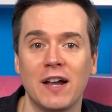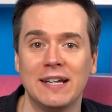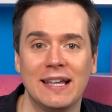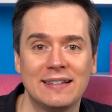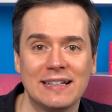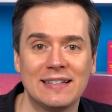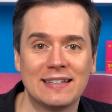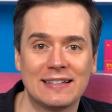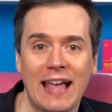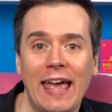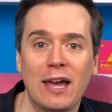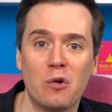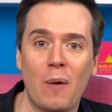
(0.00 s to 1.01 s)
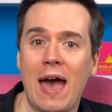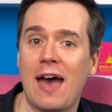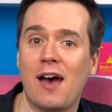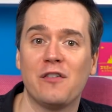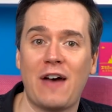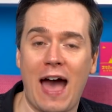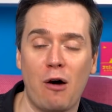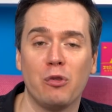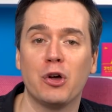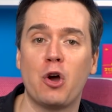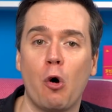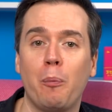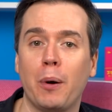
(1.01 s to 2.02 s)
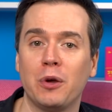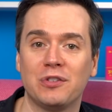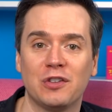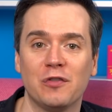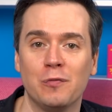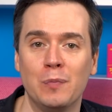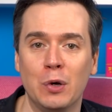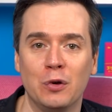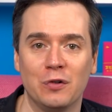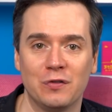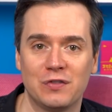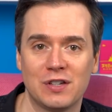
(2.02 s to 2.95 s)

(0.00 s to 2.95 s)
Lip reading: is in staying aware of how the goalposts have moved.